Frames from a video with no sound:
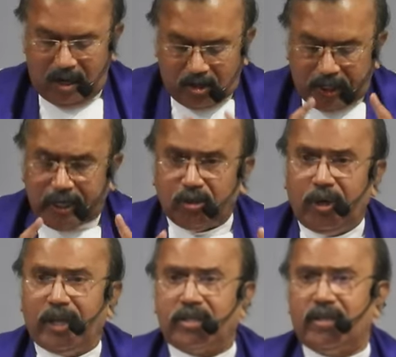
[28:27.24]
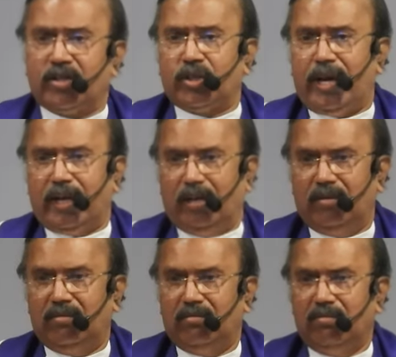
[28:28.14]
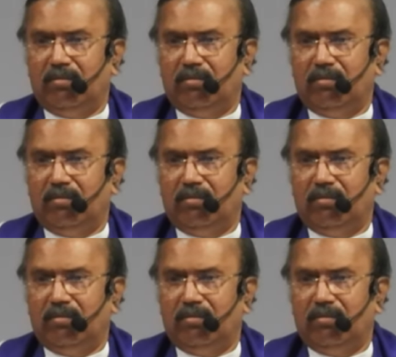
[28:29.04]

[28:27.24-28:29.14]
According to his desire,